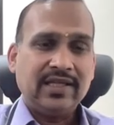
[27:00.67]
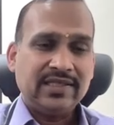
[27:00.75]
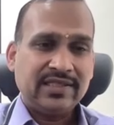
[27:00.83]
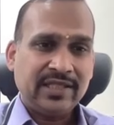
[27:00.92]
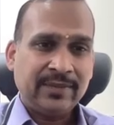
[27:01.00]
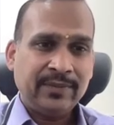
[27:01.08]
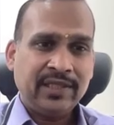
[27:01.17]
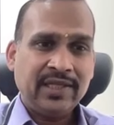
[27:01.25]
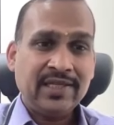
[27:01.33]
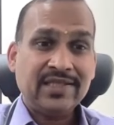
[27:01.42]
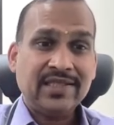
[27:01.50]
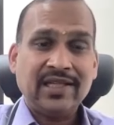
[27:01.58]
Same thing
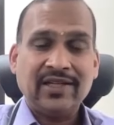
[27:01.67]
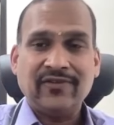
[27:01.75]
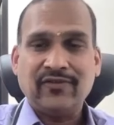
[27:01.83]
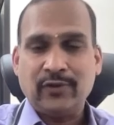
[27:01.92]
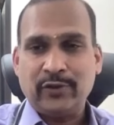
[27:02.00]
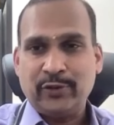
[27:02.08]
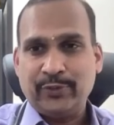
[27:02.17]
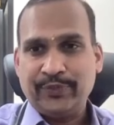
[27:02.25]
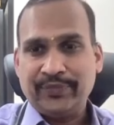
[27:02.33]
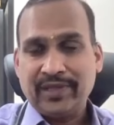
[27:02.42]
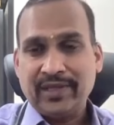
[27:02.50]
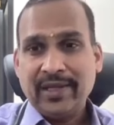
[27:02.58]
is lung volume,
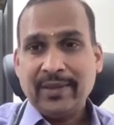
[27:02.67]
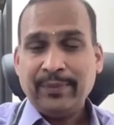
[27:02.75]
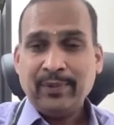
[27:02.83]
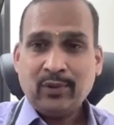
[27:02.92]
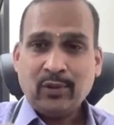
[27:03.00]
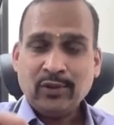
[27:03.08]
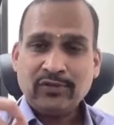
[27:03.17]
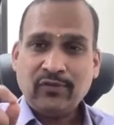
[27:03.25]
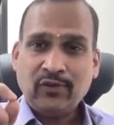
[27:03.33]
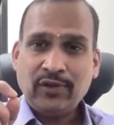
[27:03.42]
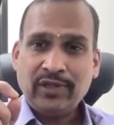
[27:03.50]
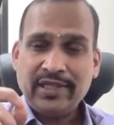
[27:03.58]
because
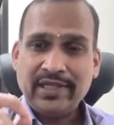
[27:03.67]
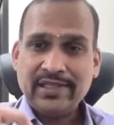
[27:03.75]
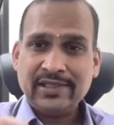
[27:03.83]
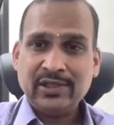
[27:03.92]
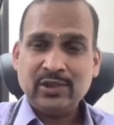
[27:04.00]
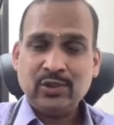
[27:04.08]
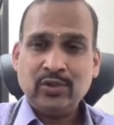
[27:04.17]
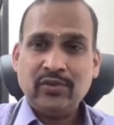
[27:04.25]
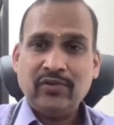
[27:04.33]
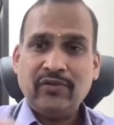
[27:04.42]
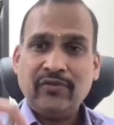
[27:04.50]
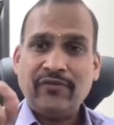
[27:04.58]
for DLCO,
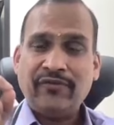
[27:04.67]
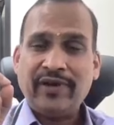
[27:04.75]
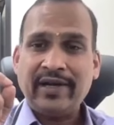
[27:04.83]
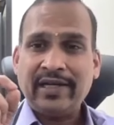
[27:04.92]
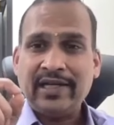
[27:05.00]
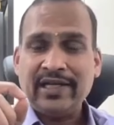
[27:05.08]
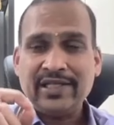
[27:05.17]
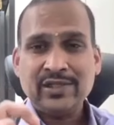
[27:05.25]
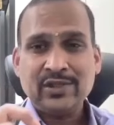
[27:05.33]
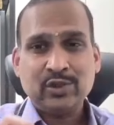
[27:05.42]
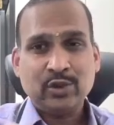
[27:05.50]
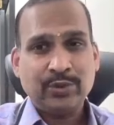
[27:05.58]
ventilation
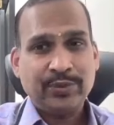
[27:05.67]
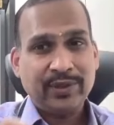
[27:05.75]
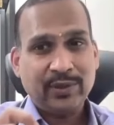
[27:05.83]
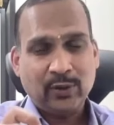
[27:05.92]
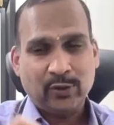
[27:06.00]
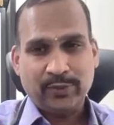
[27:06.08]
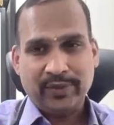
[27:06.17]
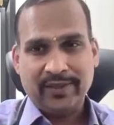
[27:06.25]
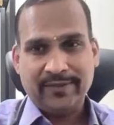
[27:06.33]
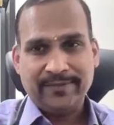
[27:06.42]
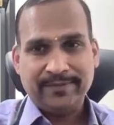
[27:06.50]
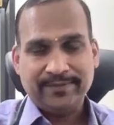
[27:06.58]
should be normal.
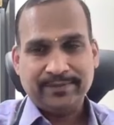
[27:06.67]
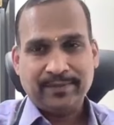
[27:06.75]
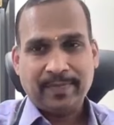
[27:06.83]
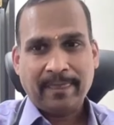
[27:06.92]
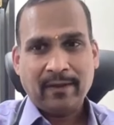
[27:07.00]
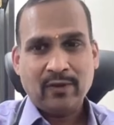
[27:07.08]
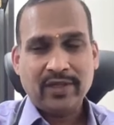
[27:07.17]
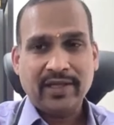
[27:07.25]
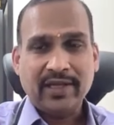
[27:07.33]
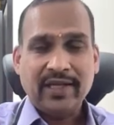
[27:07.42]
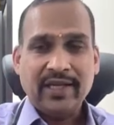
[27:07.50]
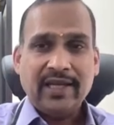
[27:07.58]

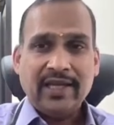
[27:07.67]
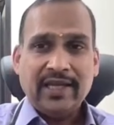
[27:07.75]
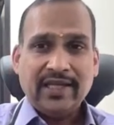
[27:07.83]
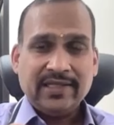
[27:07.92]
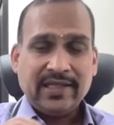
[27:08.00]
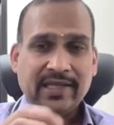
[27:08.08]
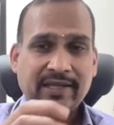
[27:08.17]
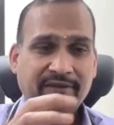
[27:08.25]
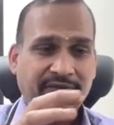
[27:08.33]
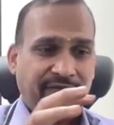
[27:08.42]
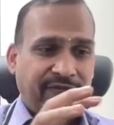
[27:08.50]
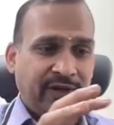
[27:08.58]
Okay.
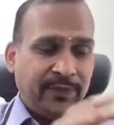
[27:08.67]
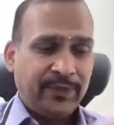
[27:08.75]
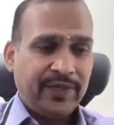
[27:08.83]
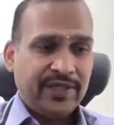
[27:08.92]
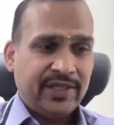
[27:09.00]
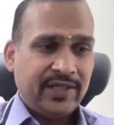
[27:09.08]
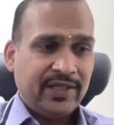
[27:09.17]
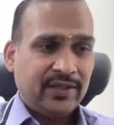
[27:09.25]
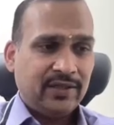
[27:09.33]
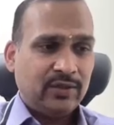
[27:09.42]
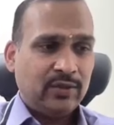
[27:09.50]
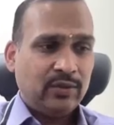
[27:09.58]
One patient
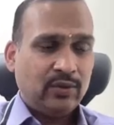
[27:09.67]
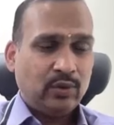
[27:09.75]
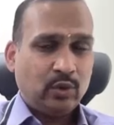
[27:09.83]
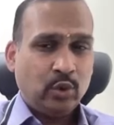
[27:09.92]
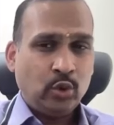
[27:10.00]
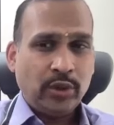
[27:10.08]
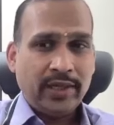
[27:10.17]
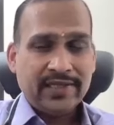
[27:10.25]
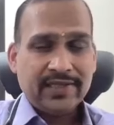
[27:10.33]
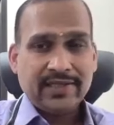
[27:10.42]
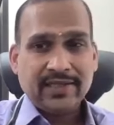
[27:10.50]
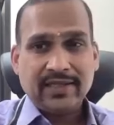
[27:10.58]
who
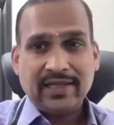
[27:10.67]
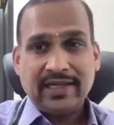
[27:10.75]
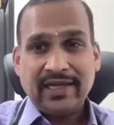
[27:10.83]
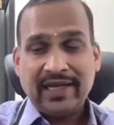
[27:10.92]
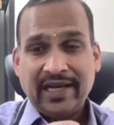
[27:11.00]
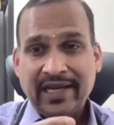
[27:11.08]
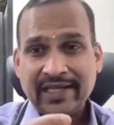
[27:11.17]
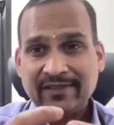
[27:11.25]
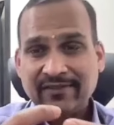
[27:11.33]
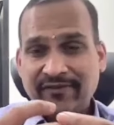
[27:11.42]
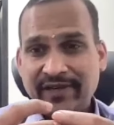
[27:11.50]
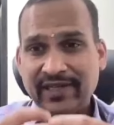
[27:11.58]
has
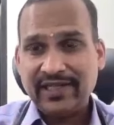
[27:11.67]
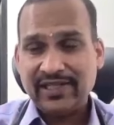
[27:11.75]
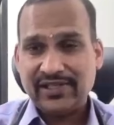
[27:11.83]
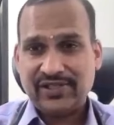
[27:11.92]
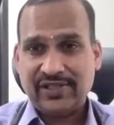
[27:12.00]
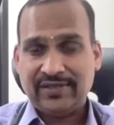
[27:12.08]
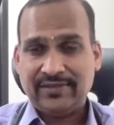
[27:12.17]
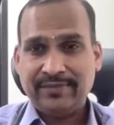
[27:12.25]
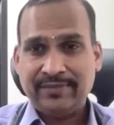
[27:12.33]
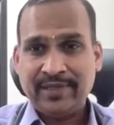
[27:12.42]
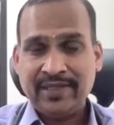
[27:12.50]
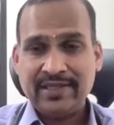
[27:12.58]
less ventilation
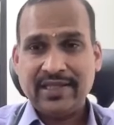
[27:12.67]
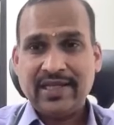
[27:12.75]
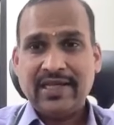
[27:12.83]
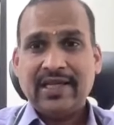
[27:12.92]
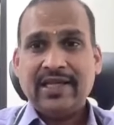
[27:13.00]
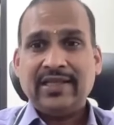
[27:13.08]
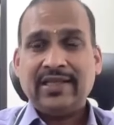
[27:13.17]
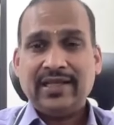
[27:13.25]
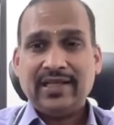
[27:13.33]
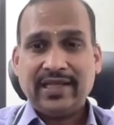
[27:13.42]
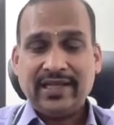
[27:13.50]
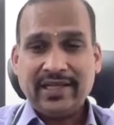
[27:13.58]
means
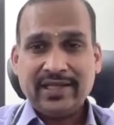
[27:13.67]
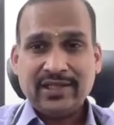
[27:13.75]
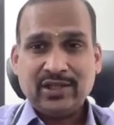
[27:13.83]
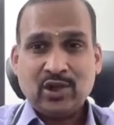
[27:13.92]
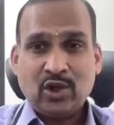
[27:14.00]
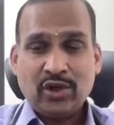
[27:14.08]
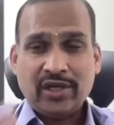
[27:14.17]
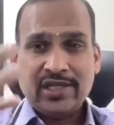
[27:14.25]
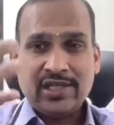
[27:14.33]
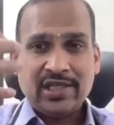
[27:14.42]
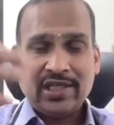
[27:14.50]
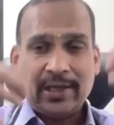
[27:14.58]
the air is not
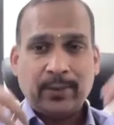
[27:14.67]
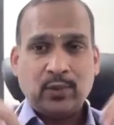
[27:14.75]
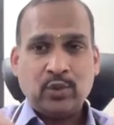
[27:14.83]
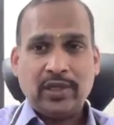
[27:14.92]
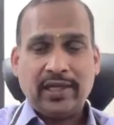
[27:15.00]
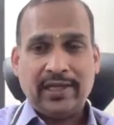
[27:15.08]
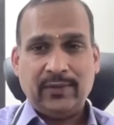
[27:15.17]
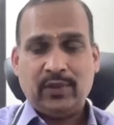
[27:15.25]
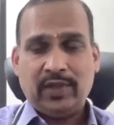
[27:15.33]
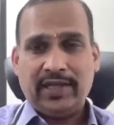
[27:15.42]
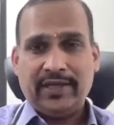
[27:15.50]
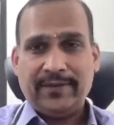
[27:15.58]
reaching up to
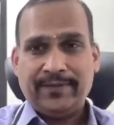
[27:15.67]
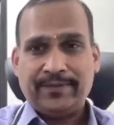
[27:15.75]
alveoli.